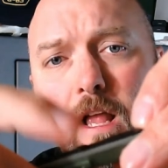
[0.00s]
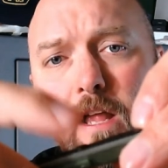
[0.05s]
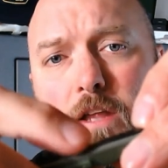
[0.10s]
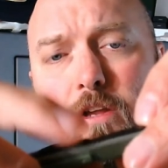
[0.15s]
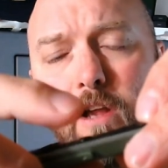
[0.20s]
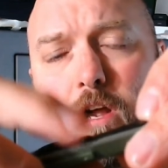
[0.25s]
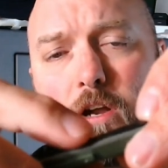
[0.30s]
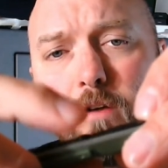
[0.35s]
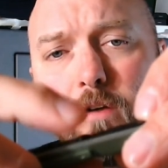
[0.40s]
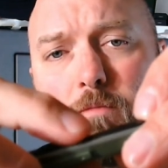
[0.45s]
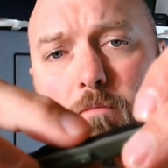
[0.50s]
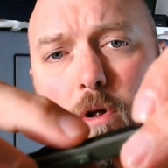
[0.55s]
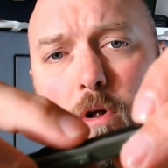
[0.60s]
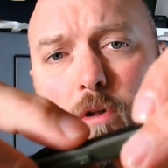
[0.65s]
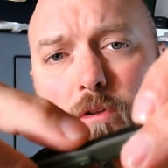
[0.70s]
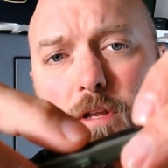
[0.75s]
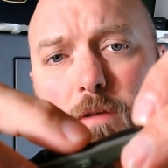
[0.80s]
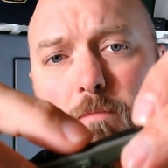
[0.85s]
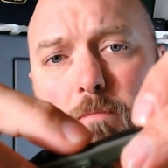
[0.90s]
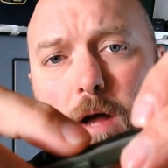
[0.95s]
You got your
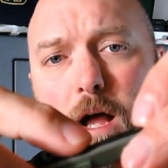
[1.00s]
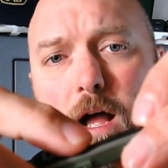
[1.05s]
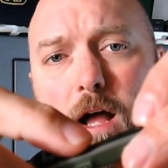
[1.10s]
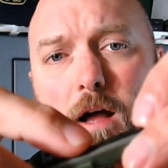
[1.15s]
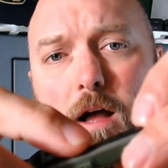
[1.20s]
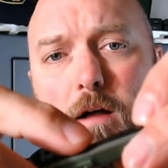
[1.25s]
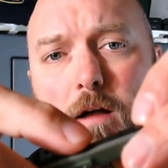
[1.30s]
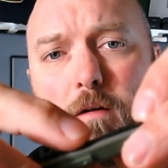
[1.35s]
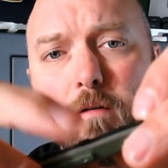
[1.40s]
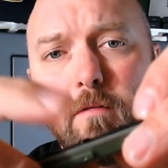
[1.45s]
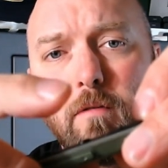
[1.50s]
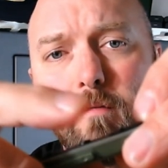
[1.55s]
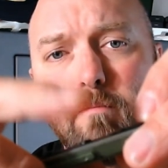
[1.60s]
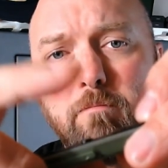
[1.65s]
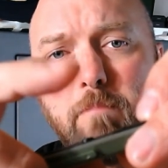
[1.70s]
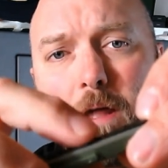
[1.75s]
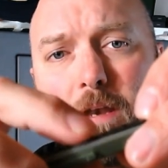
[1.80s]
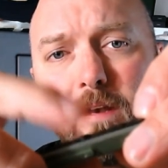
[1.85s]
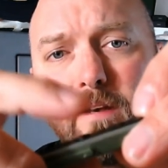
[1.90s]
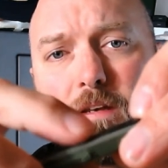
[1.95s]
multi
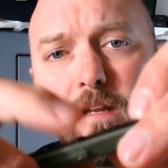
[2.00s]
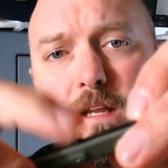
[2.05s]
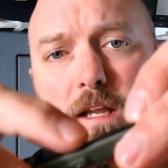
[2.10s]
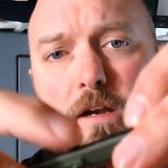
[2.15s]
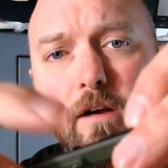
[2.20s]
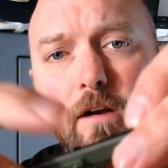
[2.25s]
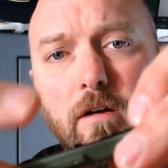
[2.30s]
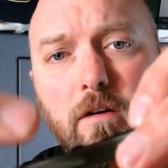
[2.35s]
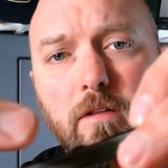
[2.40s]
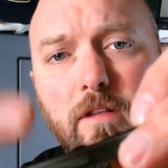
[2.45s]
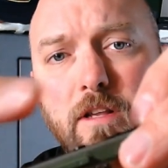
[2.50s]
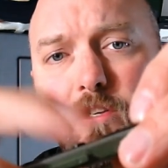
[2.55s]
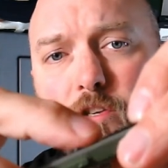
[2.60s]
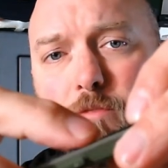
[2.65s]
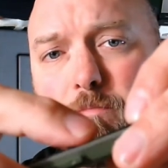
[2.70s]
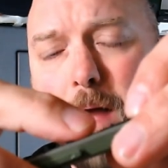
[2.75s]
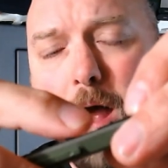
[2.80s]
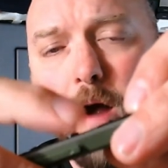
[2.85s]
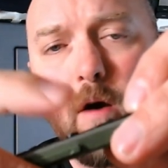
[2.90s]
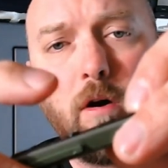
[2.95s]
button here. This is
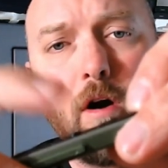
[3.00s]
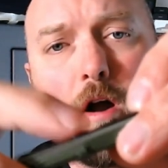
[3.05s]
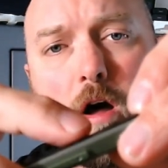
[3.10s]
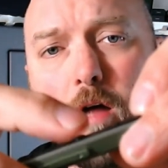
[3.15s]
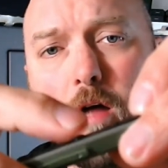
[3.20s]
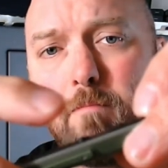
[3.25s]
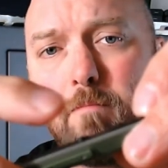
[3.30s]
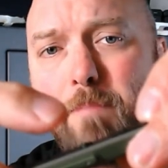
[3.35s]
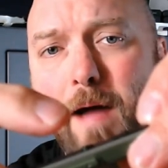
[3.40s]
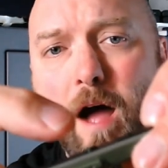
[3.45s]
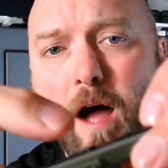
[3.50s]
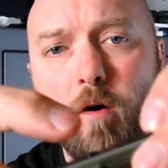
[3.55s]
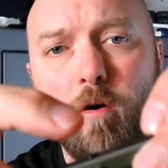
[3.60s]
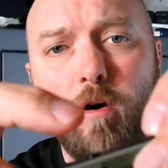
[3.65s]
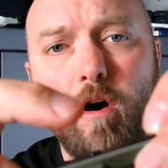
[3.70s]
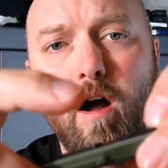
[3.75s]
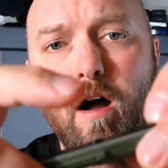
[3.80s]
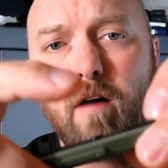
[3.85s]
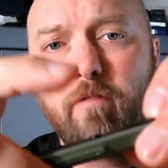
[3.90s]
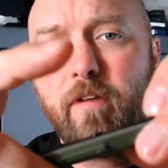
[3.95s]
power on,
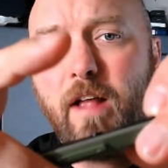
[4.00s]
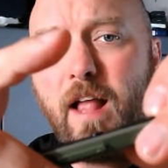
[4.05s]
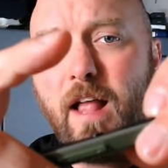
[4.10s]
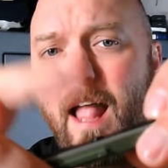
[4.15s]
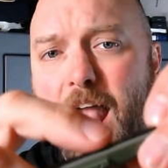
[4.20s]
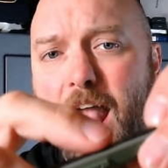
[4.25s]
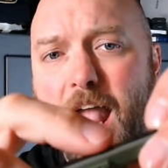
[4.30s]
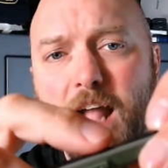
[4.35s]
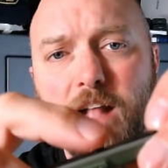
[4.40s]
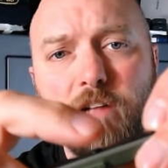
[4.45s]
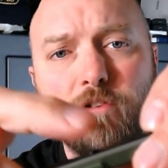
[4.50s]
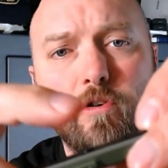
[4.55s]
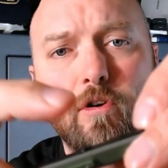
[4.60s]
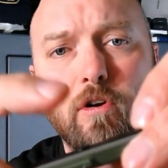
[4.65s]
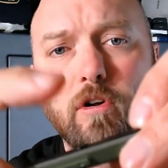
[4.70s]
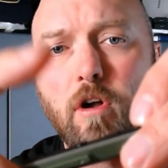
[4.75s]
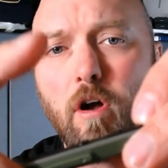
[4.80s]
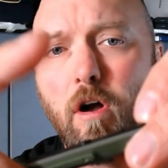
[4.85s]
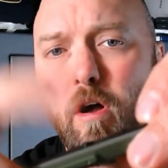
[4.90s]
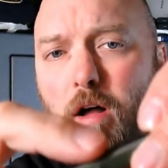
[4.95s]
power off, answer
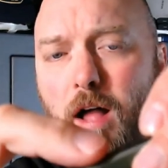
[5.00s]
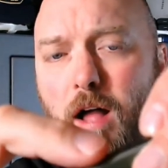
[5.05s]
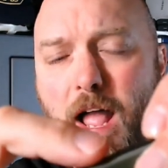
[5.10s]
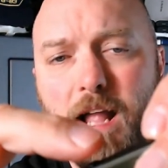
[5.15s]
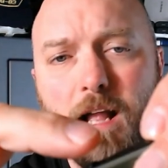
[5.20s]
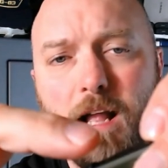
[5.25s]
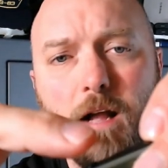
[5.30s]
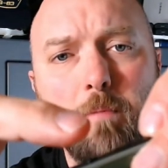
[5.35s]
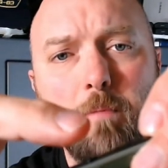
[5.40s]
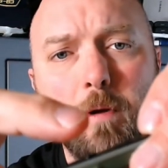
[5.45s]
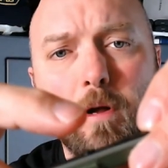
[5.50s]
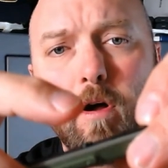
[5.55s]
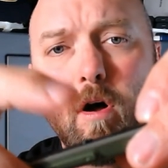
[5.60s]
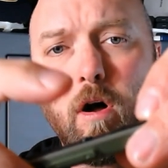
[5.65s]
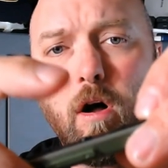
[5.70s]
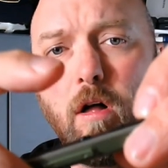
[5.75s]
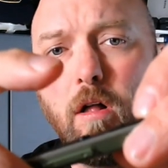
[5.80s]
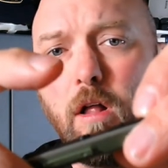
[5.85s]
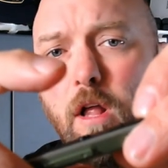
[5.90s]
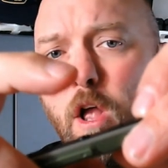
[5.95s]
a call, hang up a
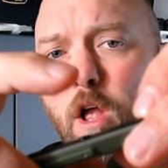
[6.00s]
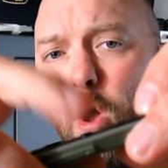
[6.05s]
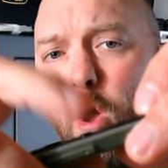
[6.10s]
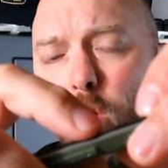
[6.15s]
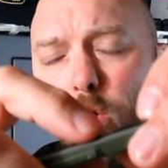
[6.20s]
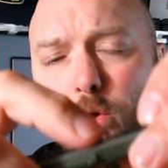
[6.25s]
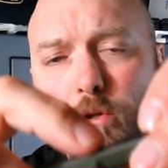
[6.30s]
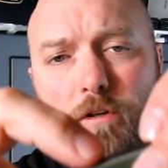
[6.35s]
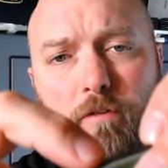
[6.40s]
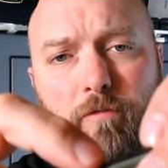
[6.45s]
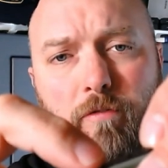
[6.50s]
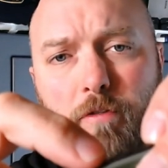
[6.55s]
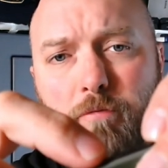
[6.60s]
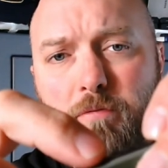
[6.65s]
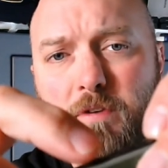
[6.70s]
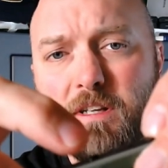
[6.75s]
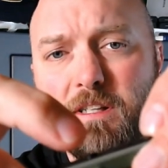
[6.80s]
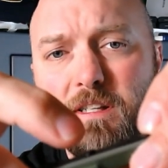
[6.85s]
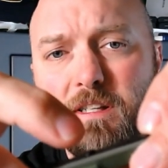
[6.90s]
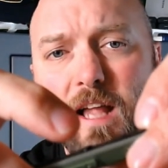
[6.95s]
call, hold it for
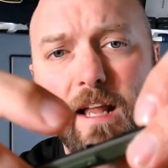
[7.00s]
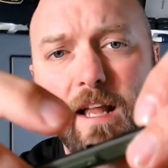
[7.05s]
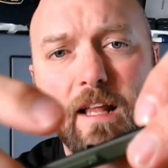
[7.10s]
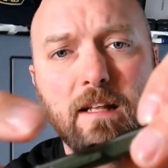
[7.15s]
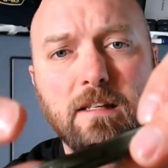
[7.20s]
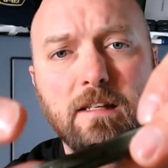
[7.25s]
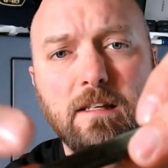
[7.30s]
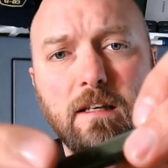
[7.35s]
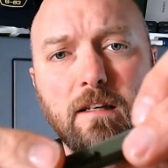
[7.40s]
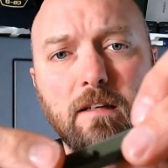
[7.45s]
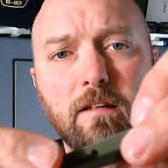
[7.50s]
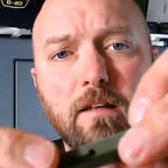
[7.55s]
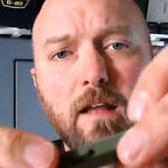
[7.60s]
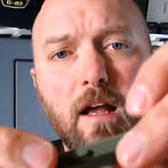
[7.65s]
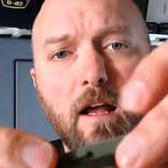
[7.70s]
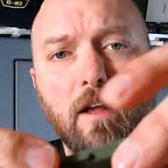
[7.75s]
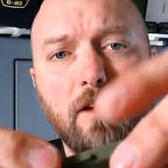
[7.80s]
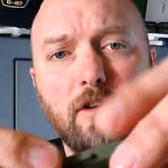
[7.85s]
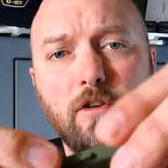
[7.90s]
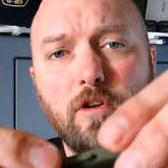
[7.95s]
3 seconds, and
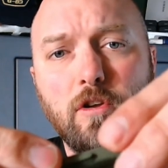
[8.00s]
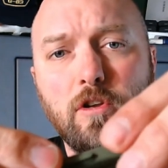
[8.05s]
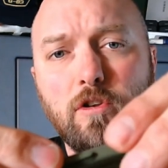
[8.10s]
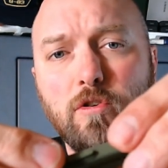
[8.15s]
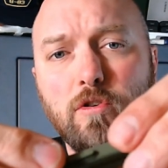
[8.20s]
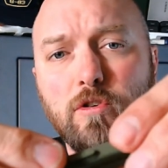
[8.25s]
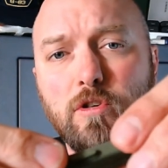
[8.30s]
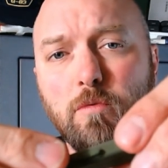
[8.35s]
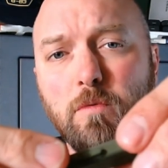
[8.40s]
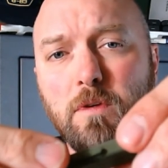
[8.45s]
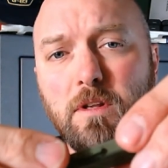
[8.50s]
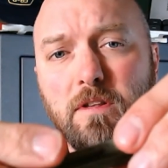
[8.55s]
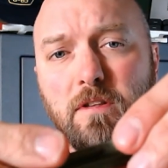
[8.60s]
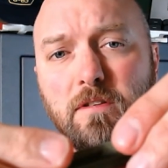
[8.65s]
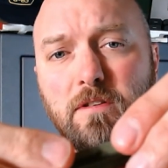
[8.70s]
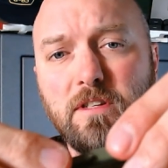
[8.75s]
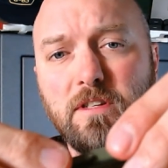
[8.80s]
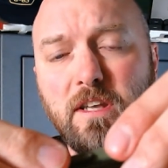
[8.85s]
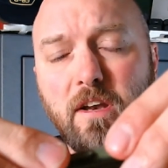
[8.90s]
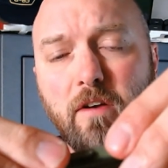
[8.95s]
you can use it with
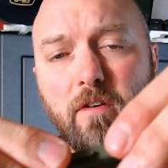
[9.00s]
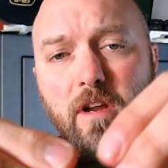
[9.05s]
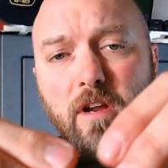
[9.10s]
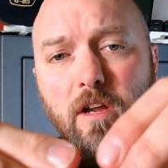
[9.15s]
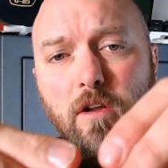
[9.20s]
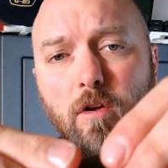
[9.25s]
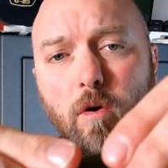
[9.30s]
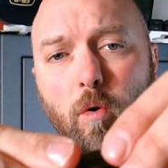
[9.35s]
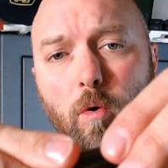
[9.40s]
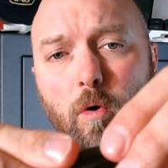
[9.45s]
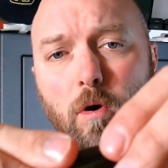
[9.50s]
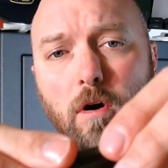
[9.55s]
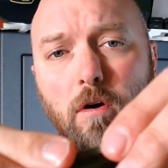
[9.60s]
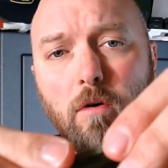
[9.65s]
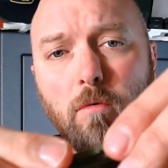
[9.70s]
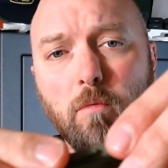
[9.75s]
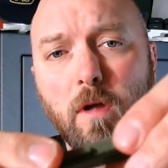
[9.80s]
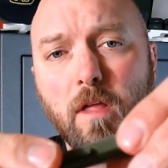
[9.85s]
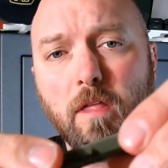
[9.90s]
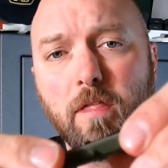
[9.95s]
Siri
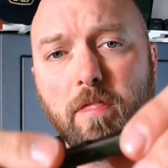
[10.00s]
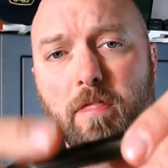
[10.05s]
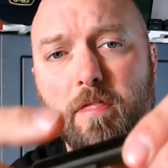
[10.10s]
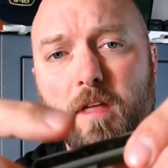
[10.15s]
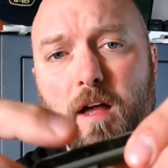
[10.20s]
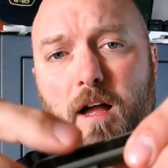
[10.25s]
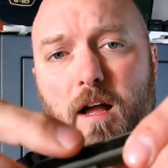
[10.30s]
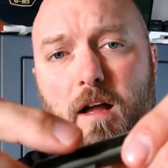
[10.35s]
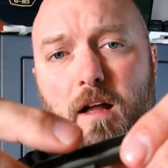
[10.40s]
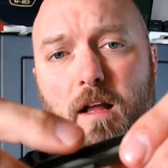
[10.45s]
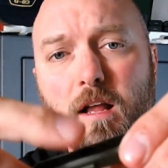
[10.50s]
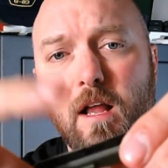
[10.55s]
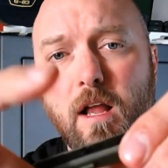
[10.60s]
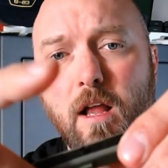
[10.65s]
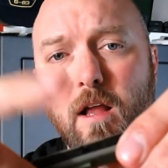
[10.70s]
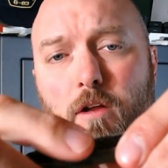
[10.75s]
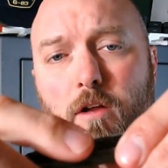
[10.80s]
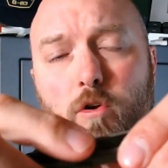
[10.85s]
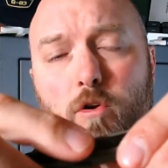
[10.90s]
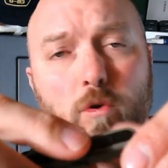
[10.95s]
or with
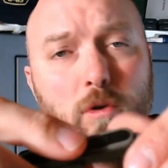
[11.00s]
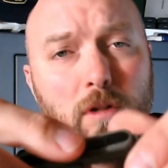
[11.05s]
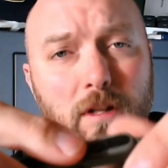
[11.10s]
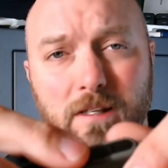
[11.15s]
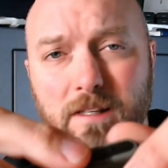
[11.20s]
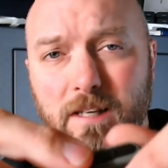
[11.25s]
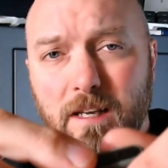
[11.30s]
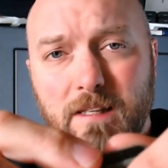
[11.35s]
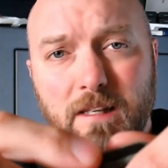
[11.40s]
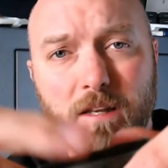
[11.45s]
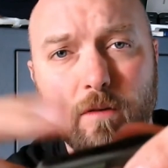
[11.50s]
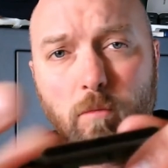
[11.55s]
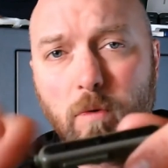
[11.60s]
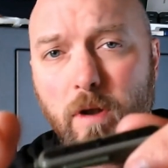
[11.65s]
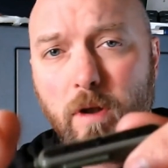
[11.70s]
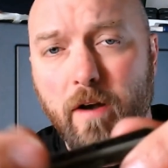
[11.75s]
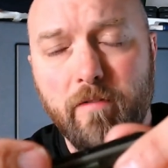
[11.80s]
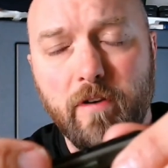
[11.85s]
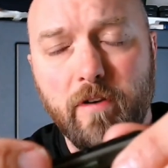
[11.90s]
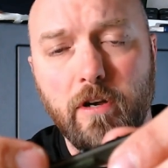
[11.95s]
Google Assistant,
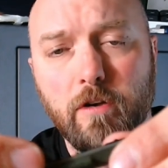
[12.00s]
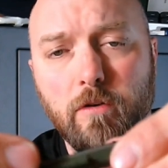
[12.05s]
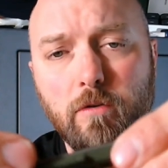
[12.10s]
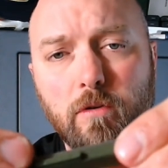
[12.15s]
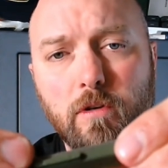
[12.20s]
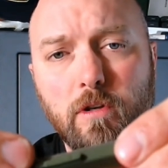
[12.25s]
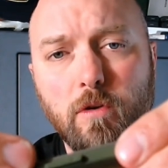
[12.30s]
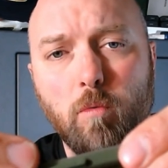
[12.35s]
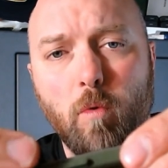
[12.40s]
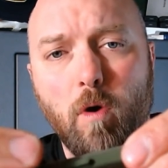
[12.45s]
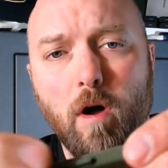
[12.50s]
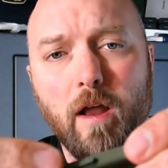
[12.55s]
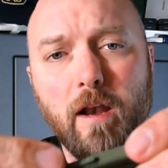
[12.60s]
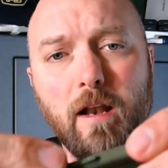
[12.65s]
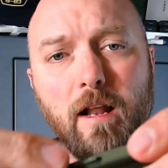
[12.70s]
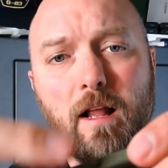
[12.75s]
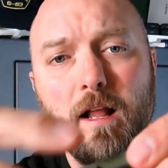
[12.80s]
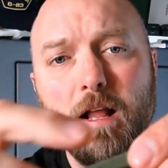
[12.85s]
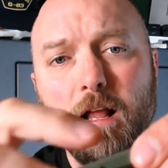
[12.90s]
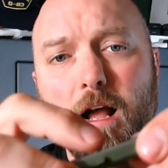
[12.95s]
whatever you want.
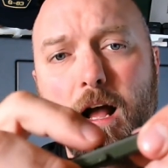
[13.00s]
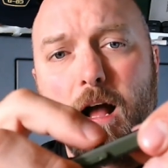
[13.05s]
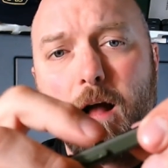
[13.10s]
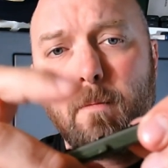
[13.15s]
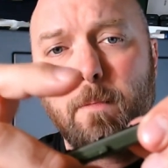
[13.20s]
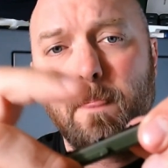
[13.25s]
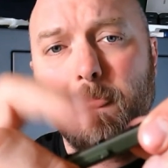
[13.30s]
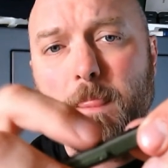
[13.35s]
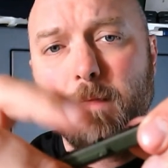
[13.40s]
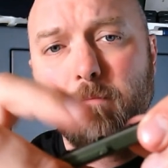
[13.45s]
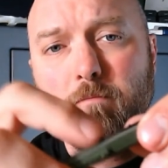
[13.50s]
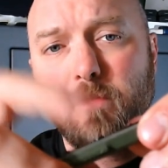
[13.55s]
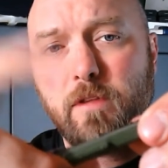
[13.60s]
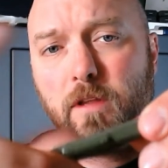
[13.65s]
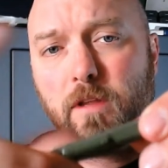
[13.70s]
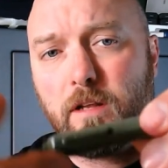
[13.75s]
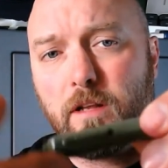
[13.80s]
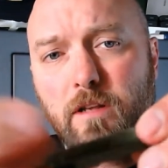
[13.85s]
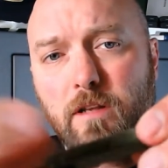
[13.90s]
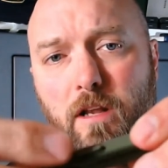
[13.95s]

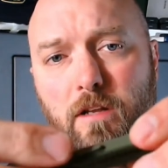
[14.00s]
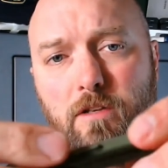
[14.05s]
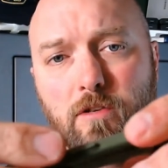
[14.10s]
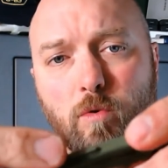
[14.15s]
It's